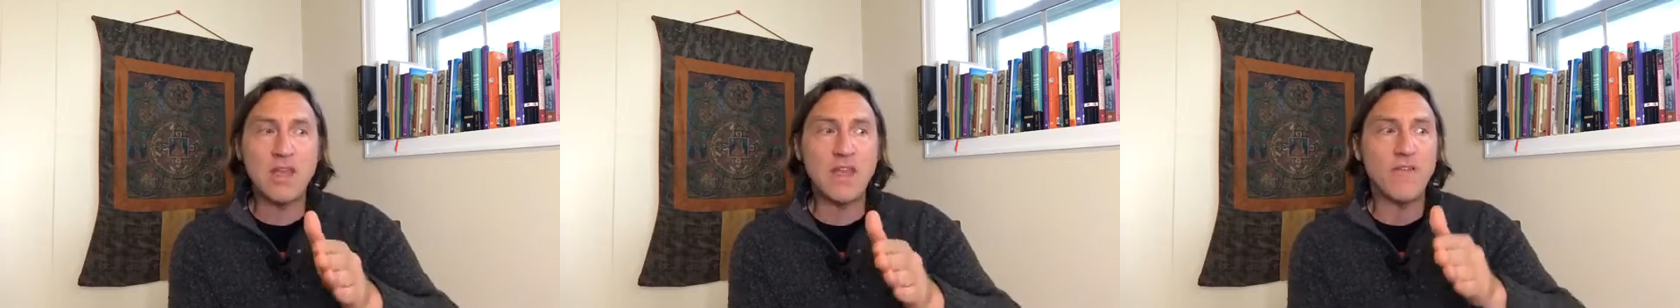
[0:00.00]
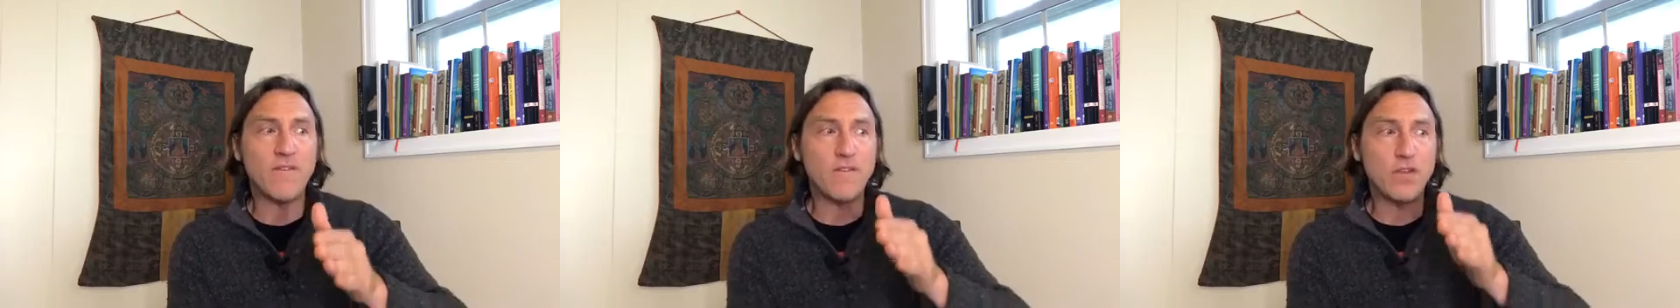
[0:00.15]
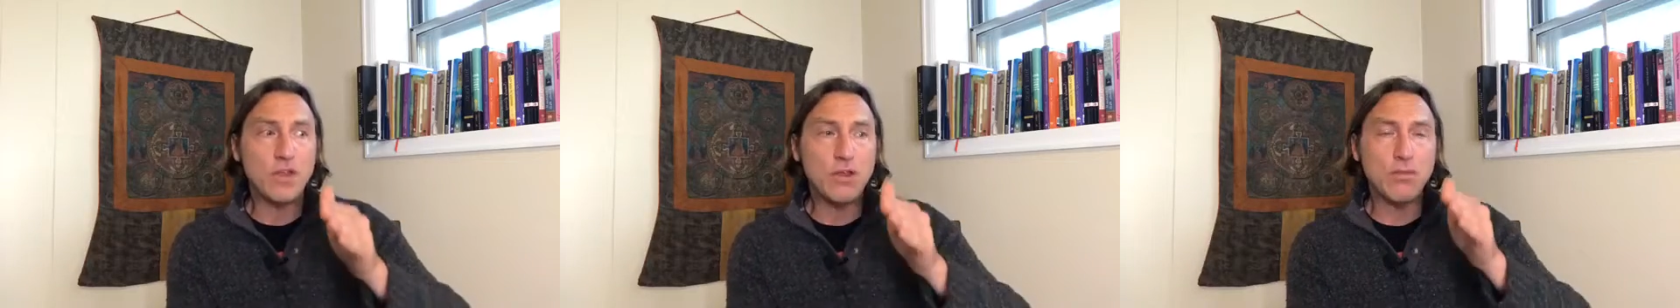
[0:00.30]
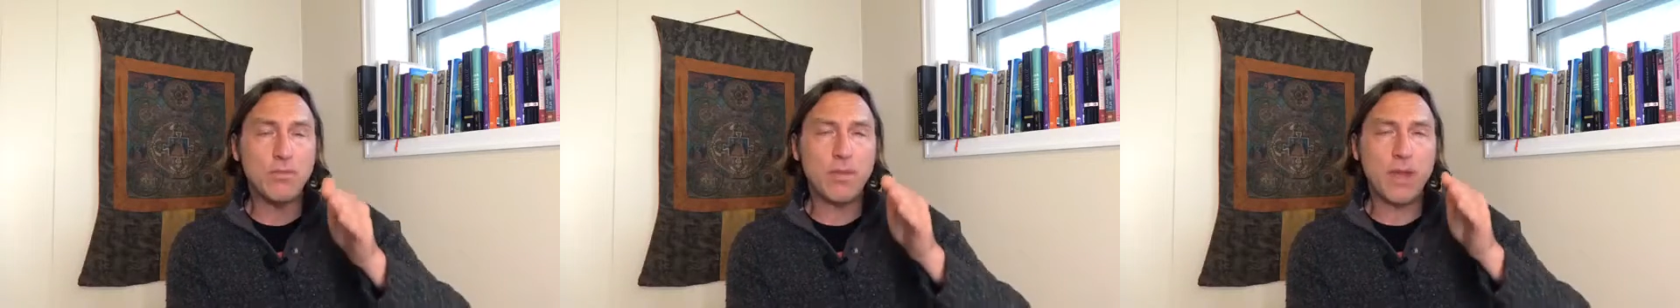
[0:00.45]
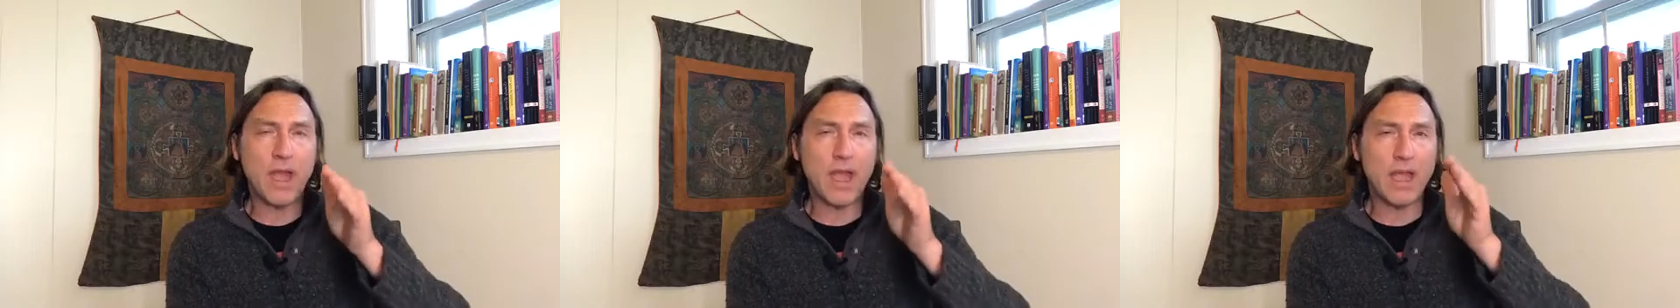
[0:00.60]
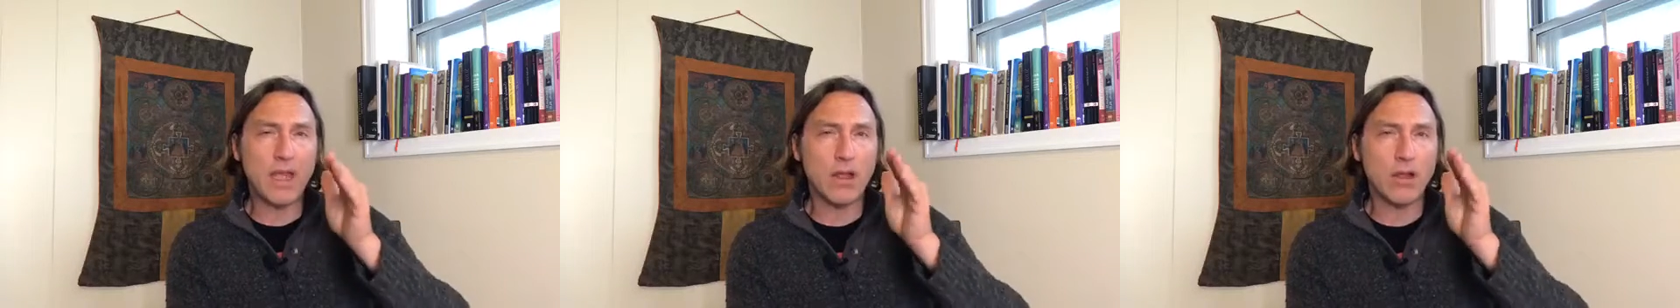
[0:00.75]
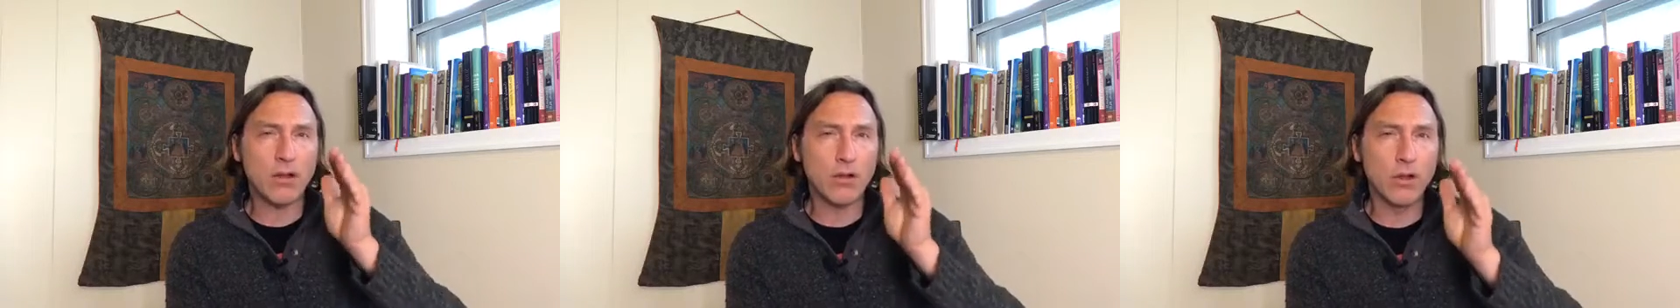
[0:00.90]
if you pay
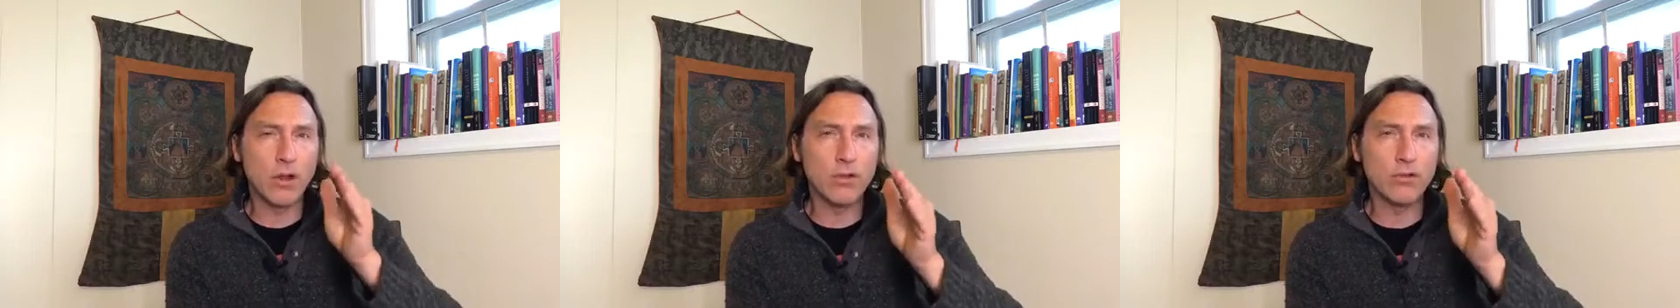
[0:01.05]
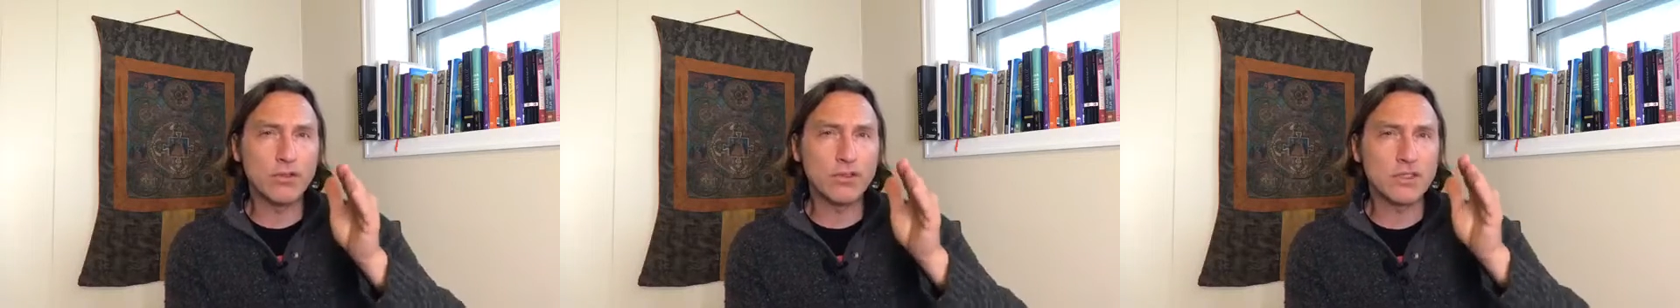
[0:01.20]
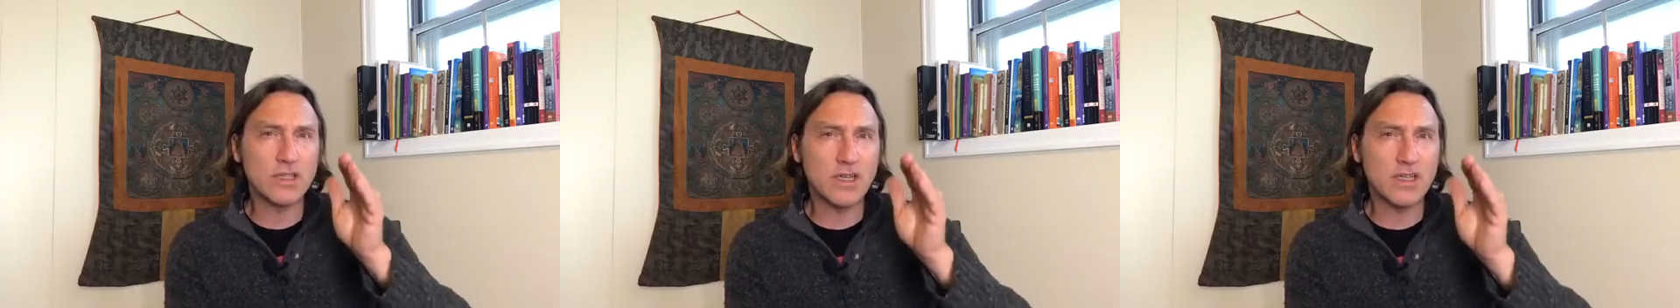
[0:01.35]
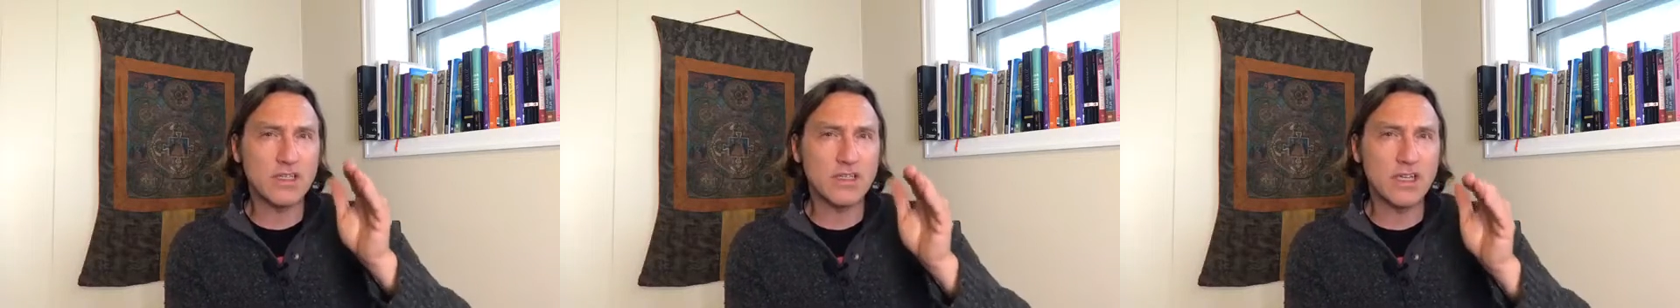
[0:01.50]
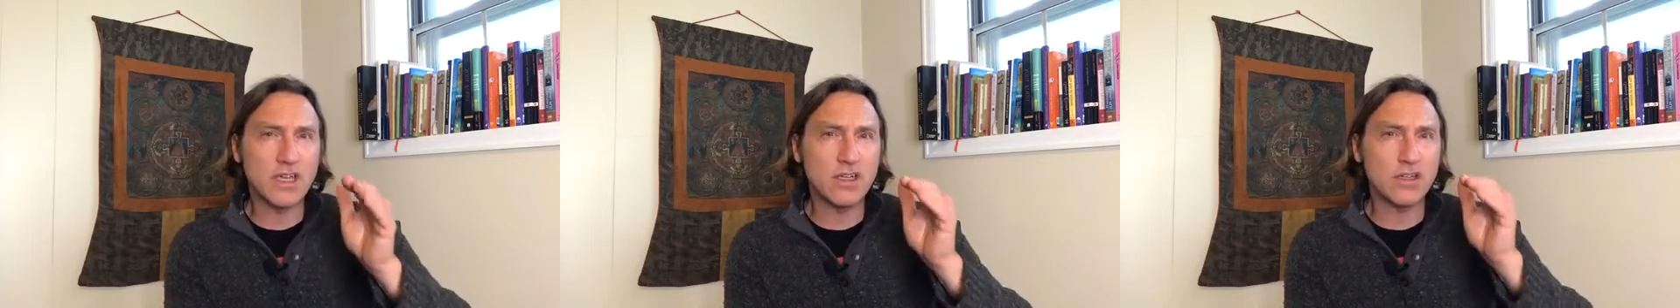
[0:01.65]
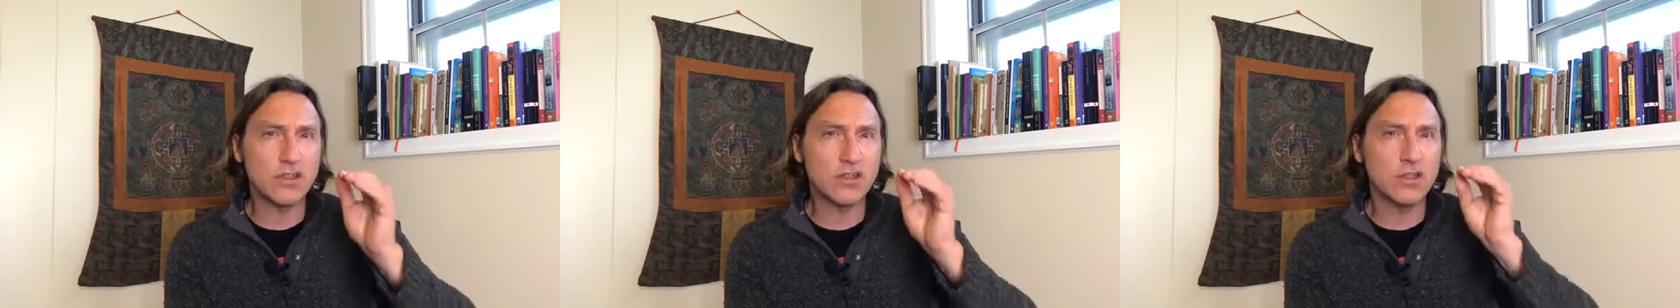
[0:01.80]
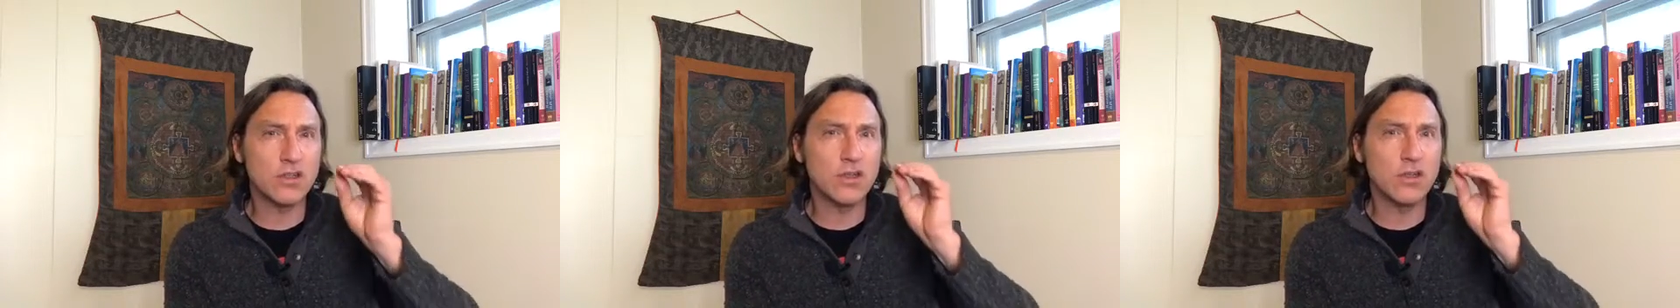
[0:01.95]
close
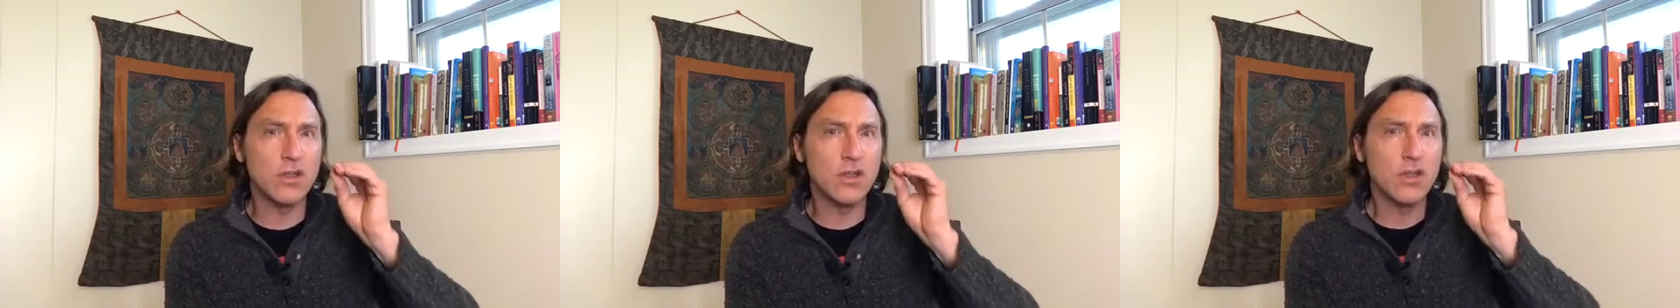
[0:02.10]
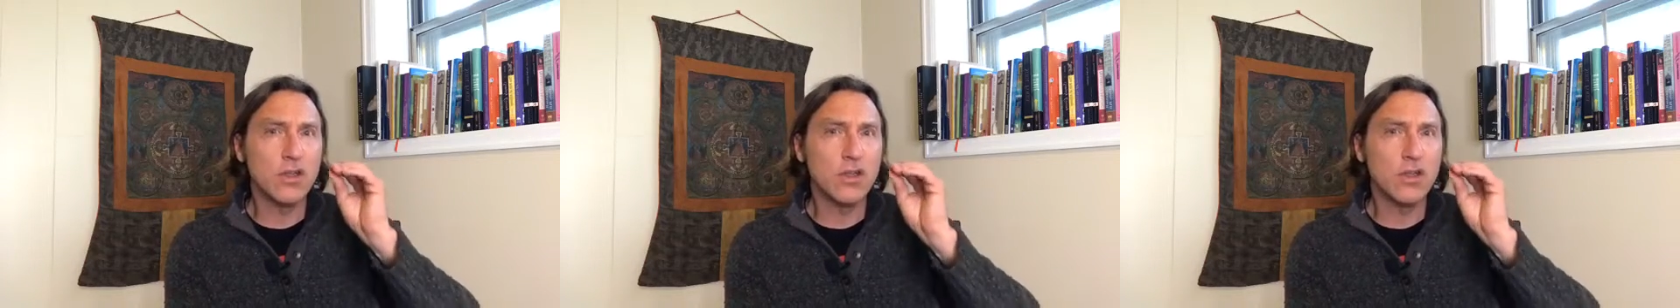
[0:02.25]
attention